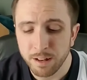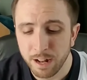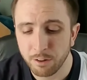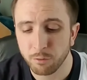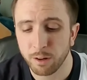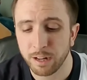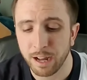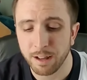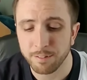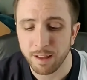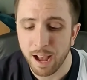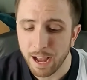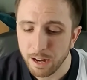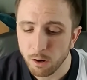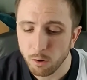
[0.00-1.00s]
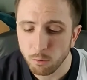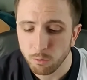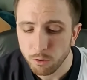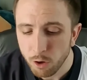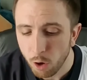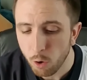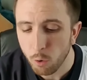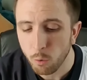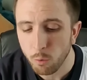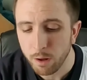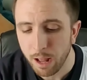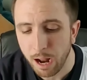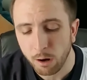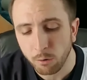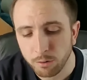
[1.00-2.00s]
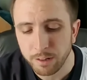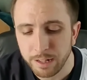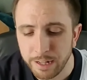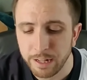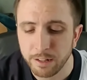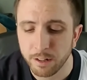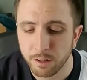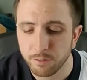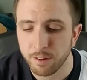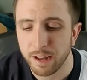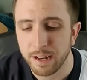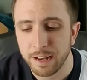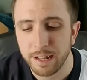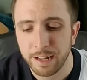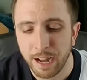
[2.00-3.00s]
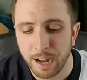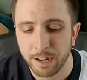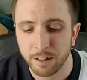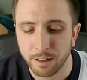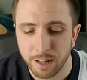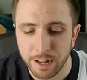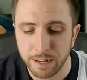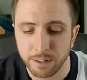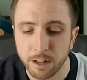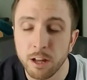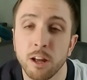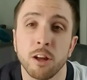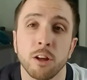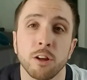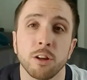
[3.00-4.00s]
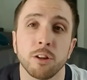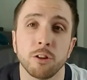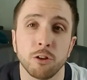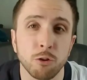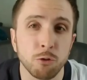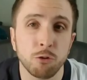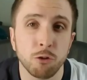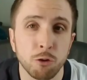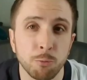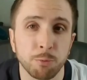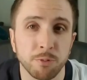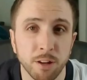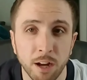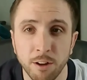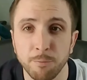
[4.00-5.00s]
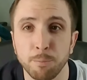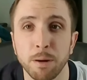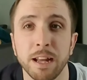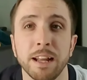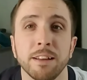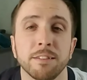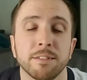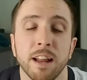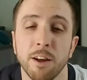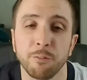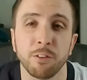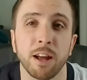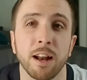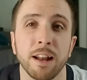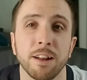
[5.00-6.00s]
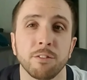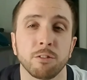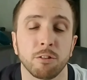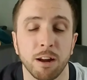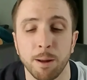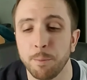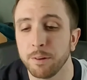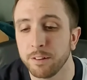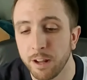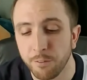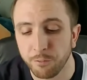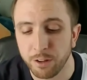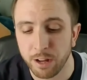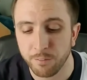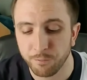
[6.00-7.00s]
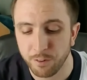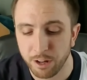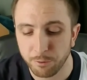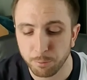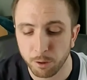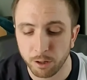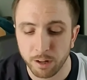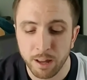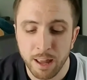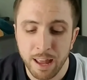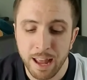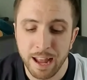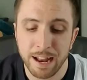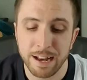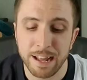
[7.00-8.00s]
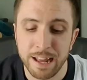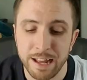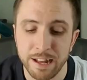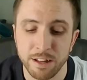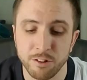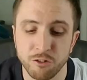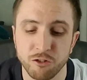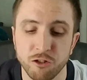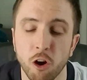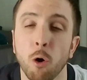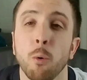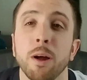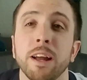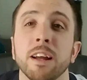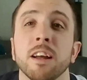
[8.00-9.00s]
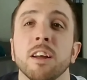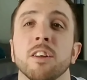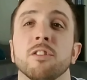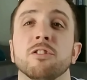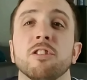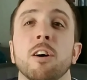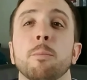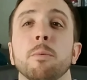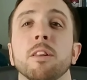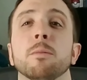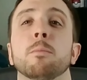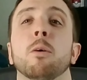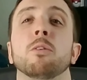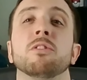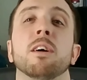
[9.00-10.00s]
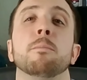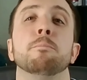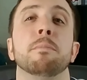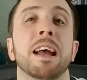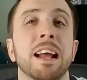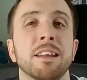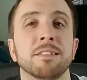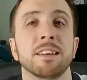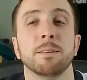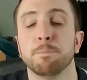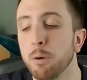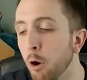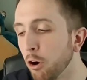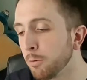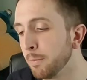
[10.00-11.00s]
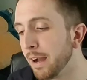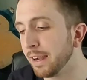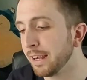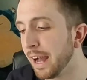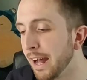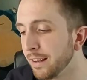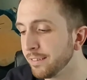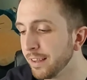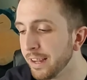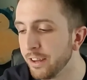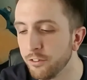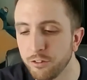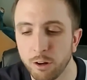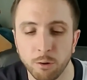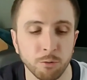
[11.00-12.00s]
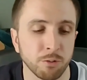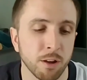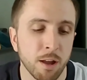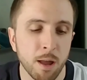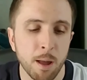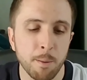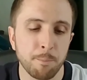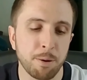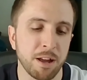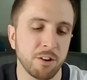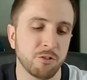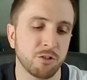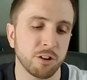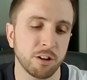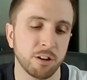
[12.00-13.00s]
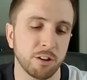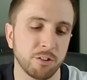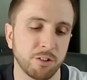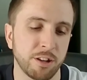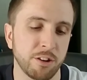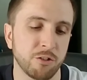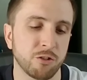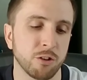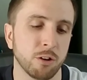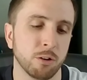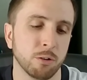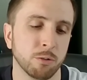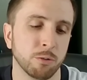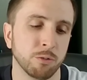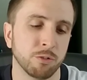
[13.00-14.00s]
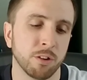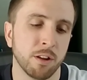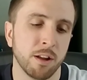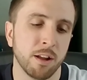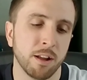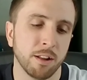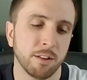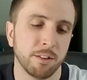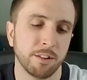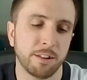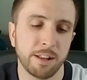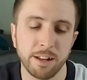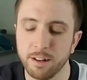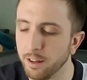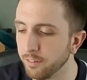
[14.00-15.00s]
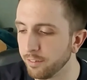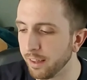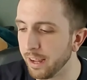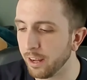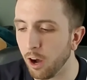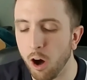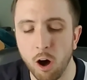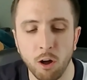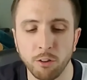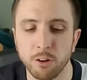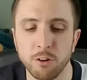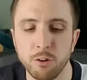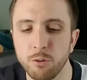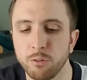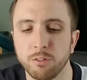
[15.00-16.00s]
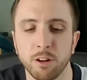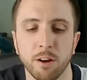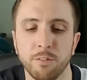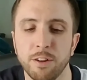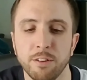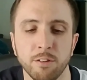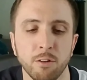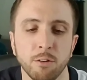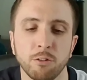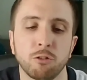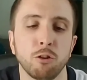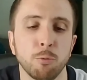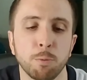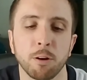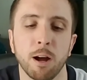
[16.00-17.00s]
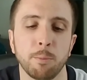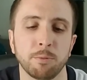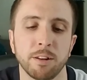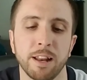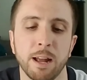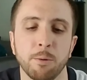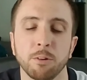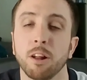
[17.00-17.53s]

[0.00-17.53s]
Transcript: That's right, guys. I don't know. I don't think he does any kind of like YouTube stuff, but he's definitely on Instagram and definitely on Facebook. And he is showing some of the most amazing Pokemon content. He shows pictures, he shows, he does like all the new stuff. He's super up to date